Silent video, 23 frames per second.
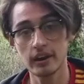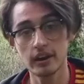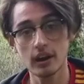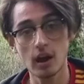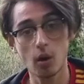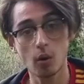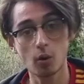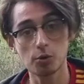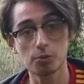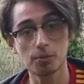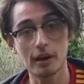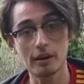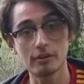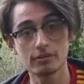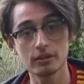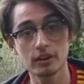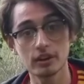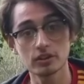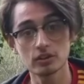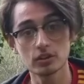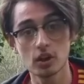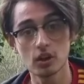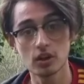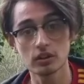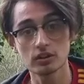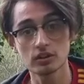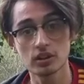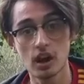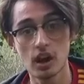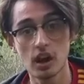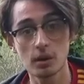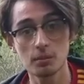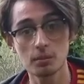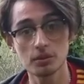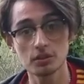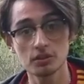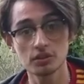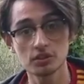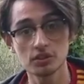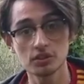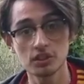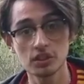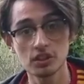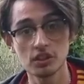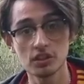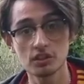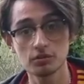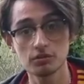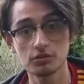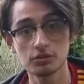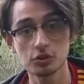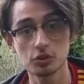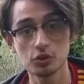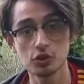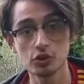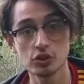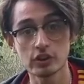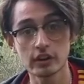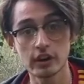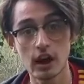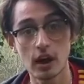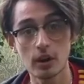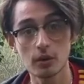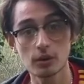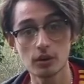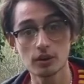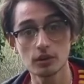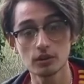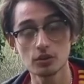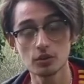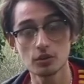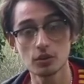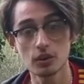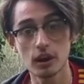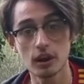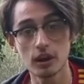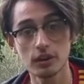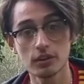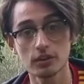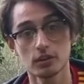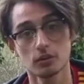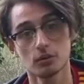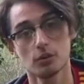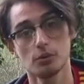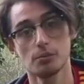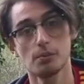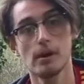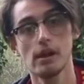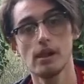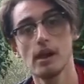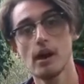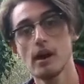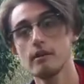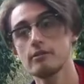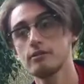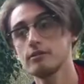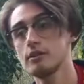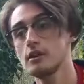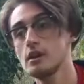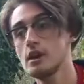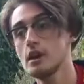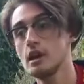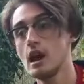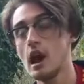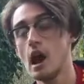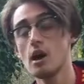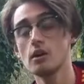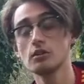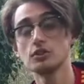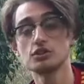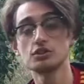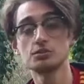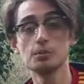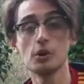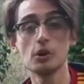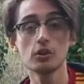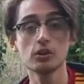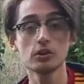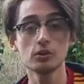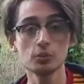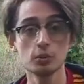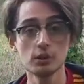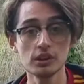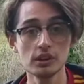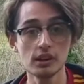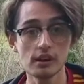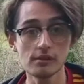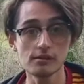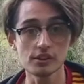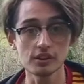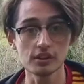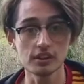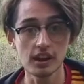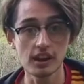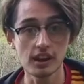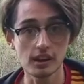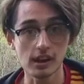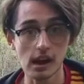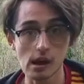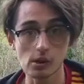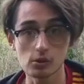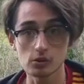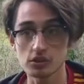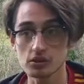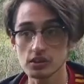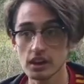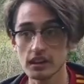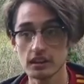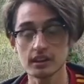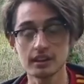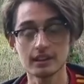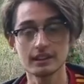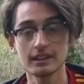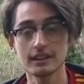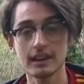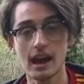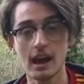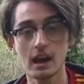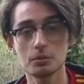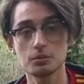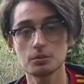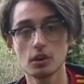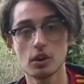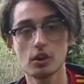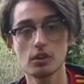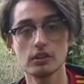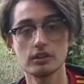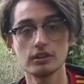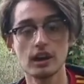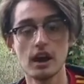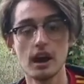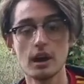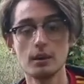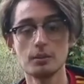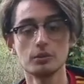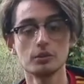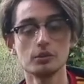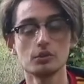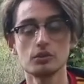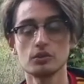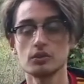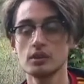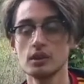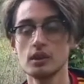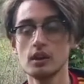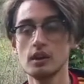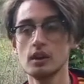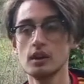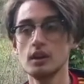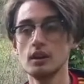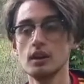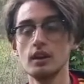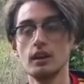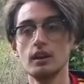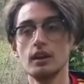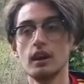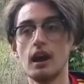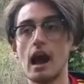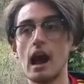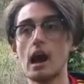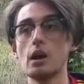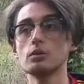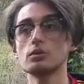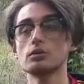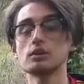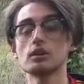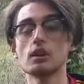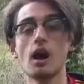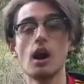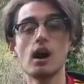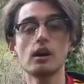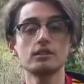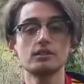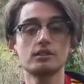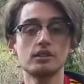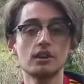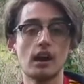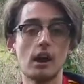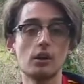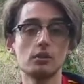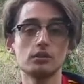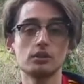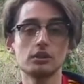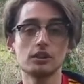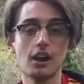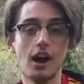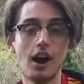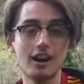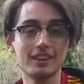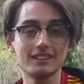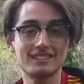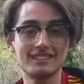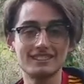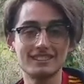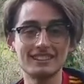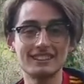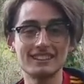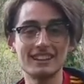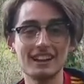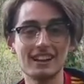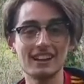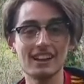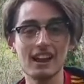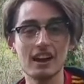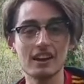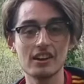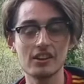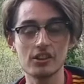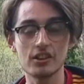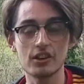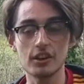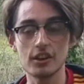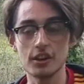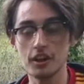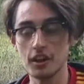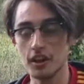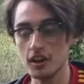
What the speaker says: out with my friends all the time and just eating food and not really doing anything with my life. I was smoking weed every day. I was taking dabs all the time. I was lost. I was lost in a lot of the